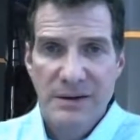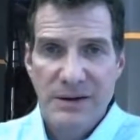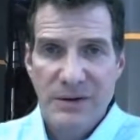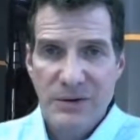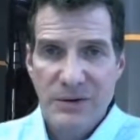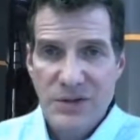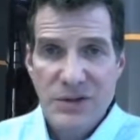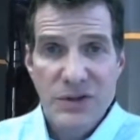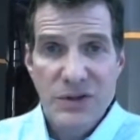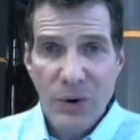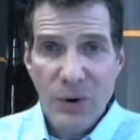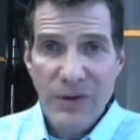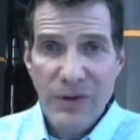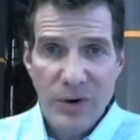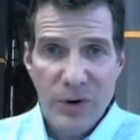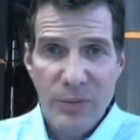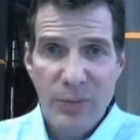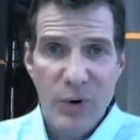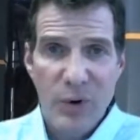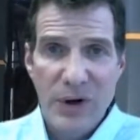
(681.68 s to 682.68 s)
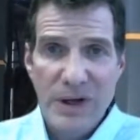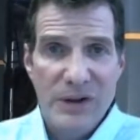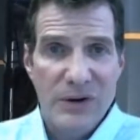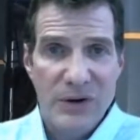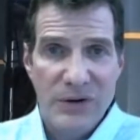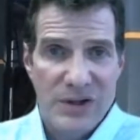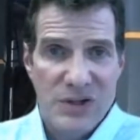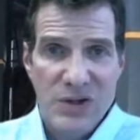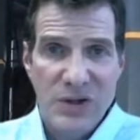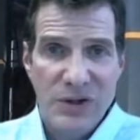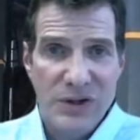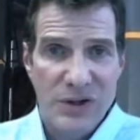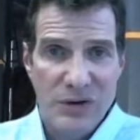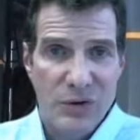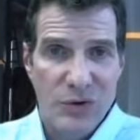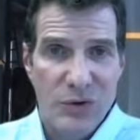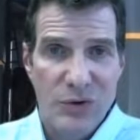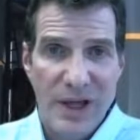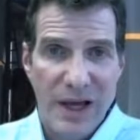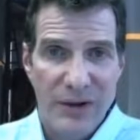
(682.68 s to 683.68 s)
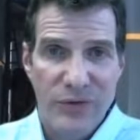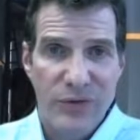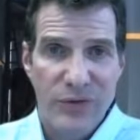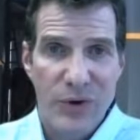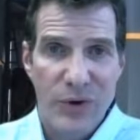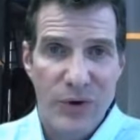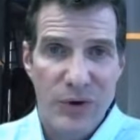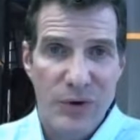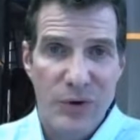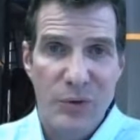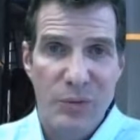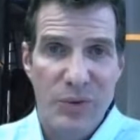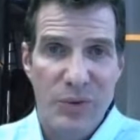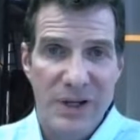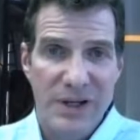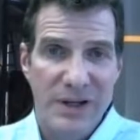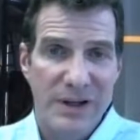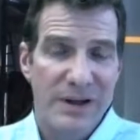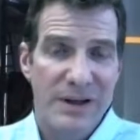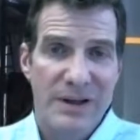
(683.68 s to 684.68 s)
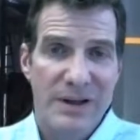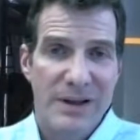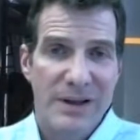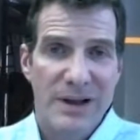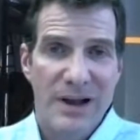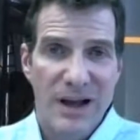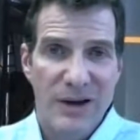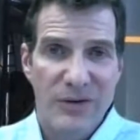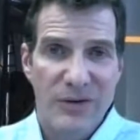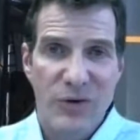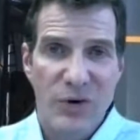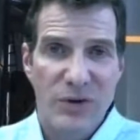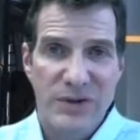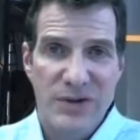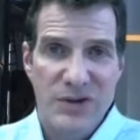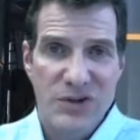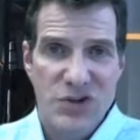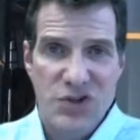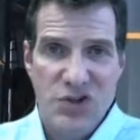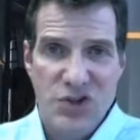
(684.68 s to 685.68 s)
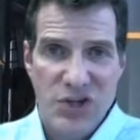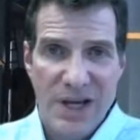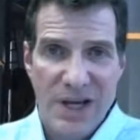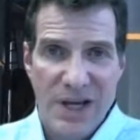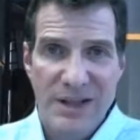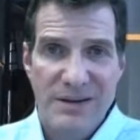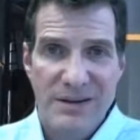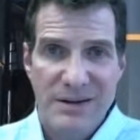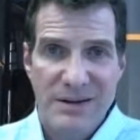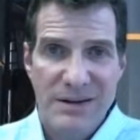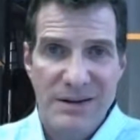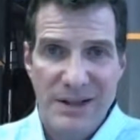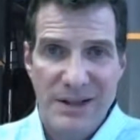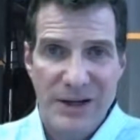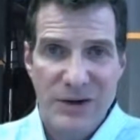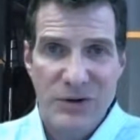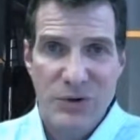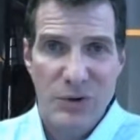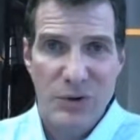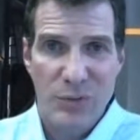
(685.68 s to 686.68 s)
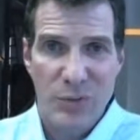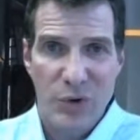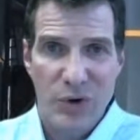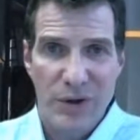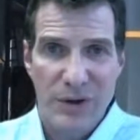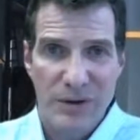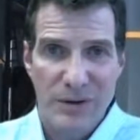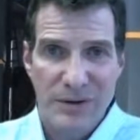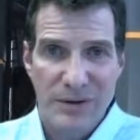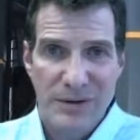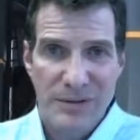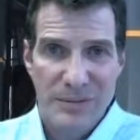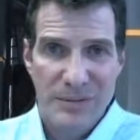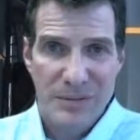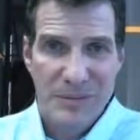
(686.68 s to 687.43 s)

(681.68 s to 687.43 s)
There's no other boiler that's going to do that for you but a high voltage jet electrode boiler.